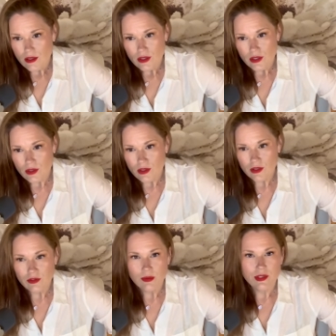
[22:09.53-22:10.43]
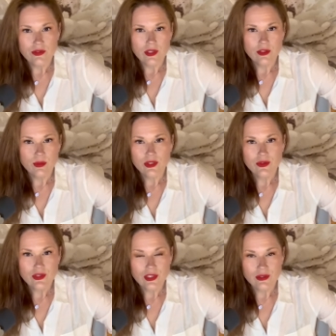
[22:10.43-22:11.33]
you can only be threatened by
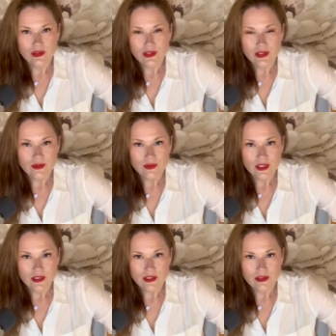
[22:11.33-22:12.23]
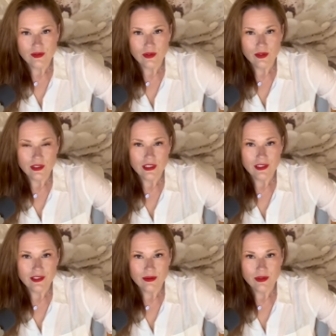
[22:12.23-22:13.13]
those kind of thoughts and feelings if you are
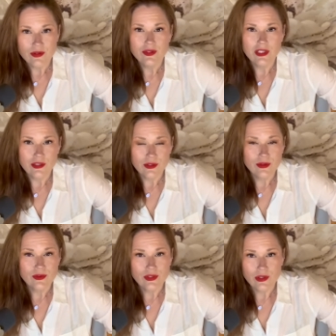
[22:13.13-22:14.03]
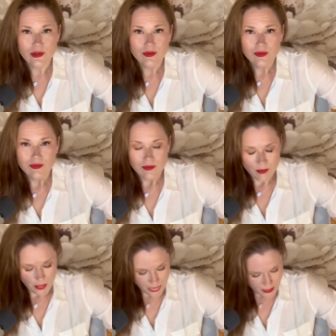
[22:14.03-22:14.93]
indeed someone who's that closed off.
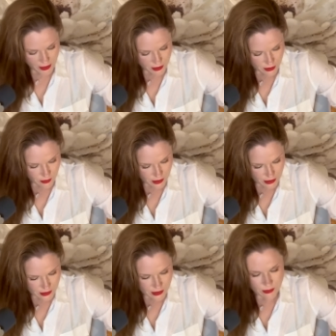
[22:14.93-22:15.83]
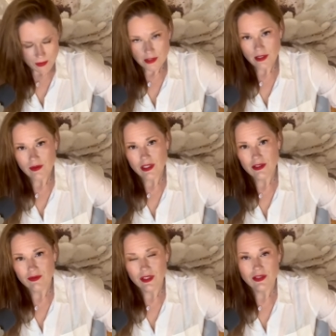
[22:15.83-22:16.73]
Now, I can see where the devil has
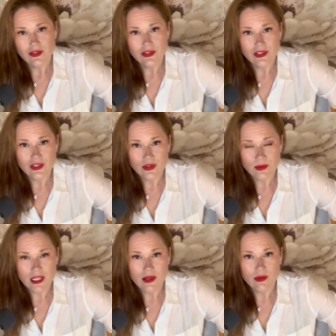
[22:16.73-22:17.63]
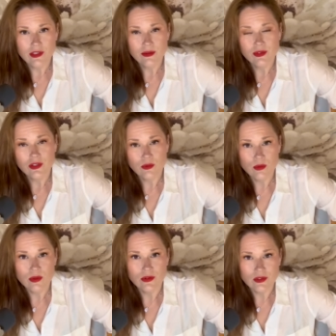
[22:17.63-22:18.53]
affected your decision making when it comes to your more
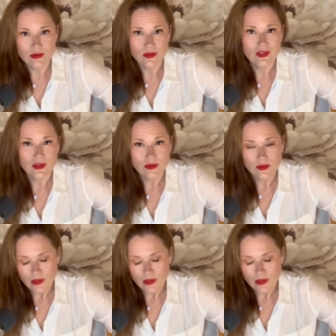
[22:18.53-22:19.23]
personal self.